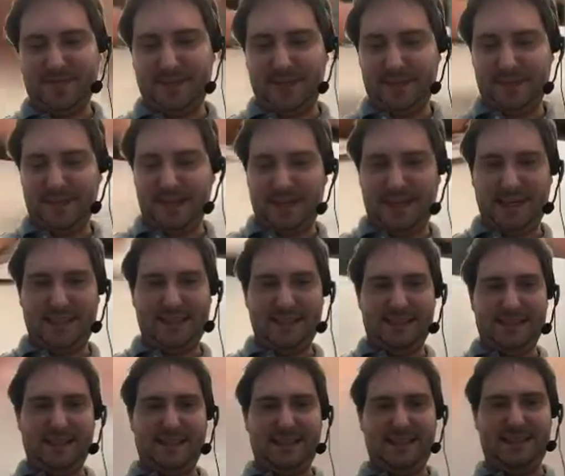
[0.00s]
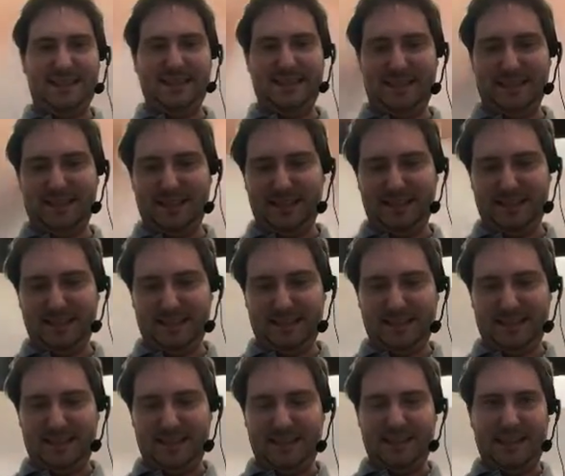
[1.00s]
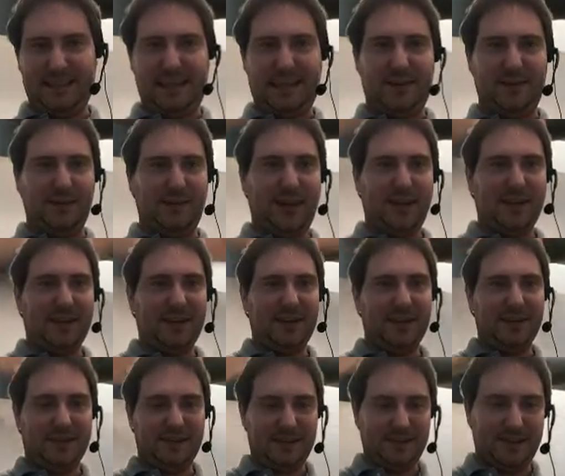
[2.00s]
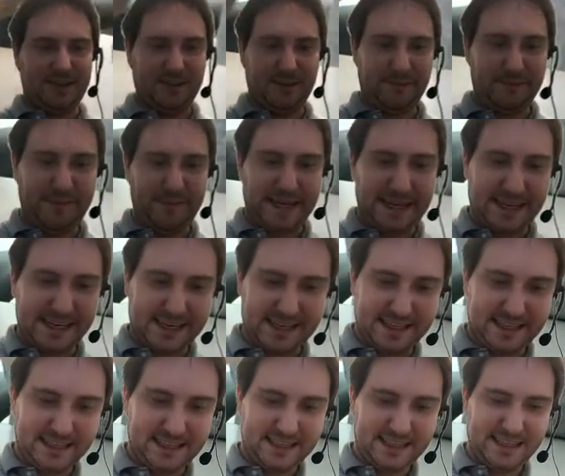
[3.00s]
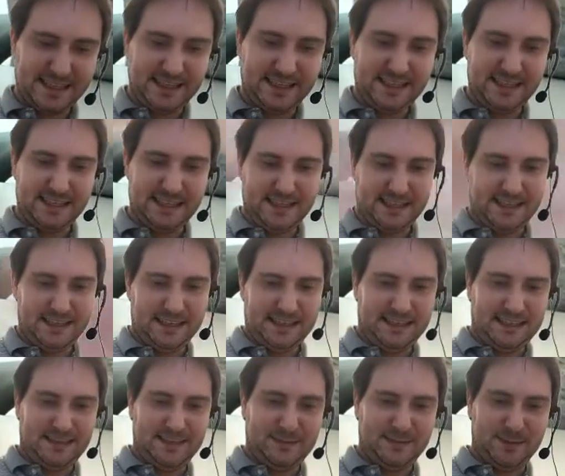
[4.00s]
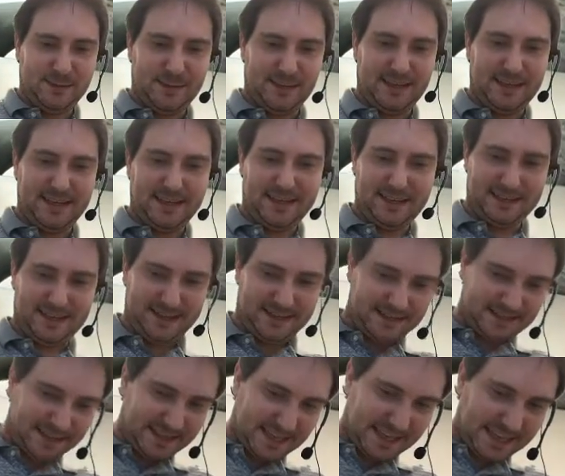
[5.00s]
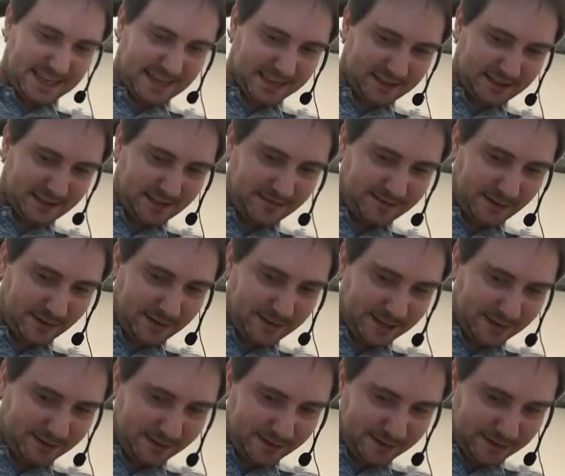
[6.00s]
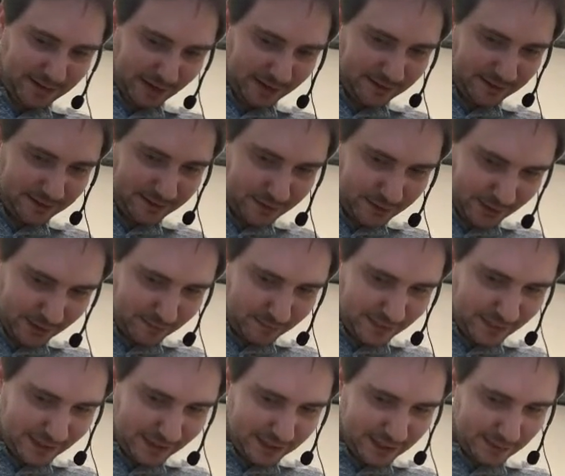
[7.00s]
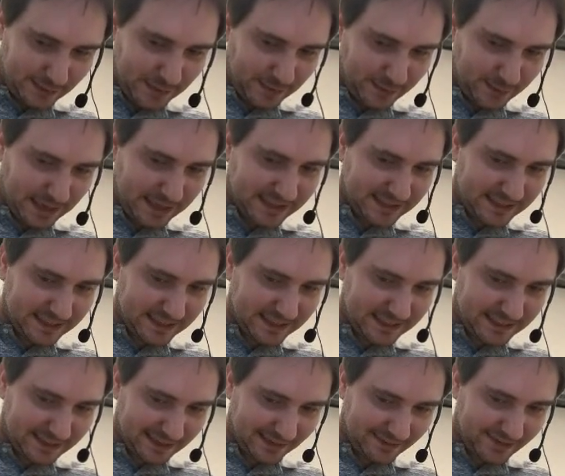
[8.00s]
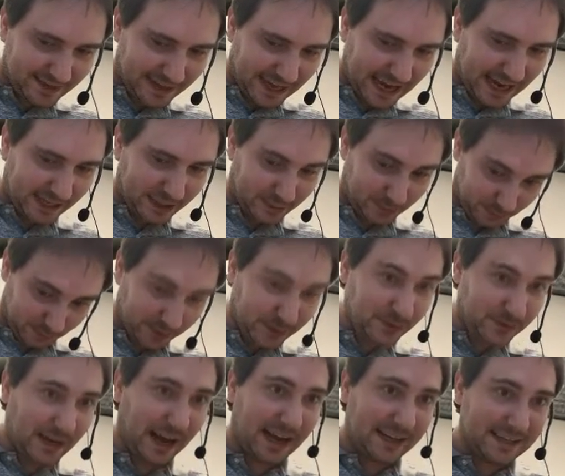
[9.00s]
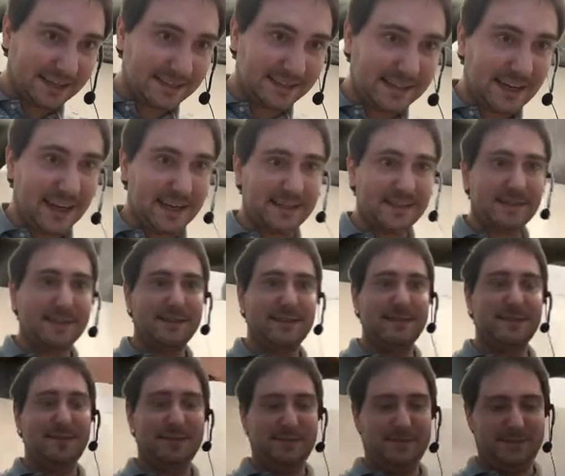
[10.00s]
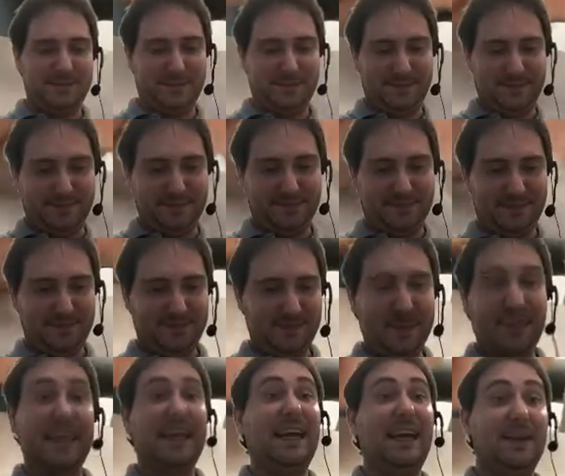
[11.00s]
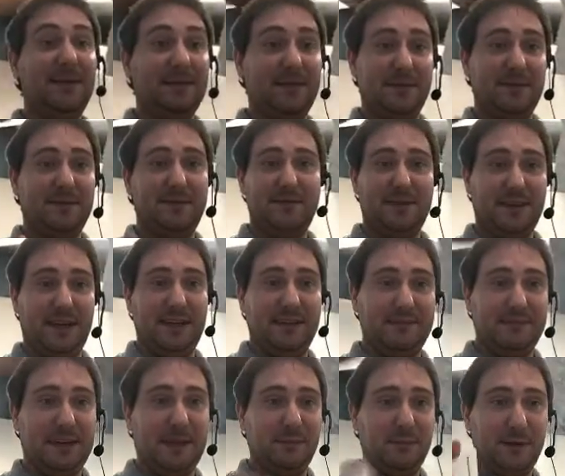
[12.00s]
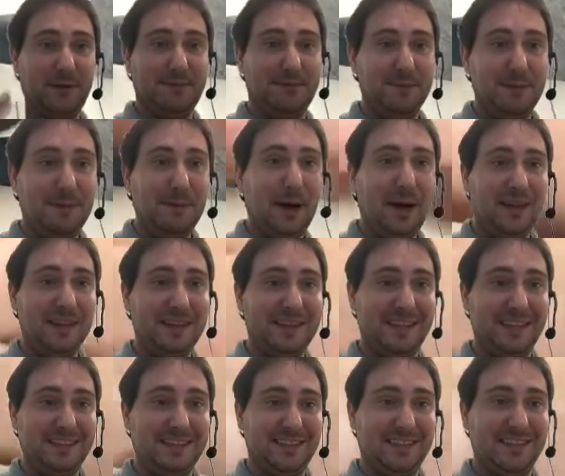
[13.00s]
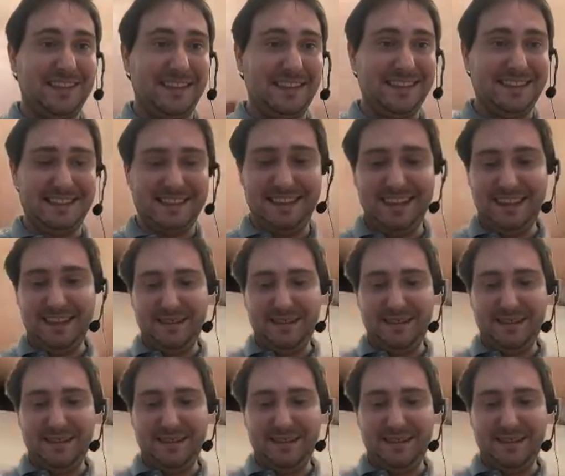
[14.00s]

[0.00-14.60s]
All right. Now, the white cards in the Trump pack. Number 1, actually voting for Donald Trump to be president of the actual United States. Again, we're going to keep away from the politics on this.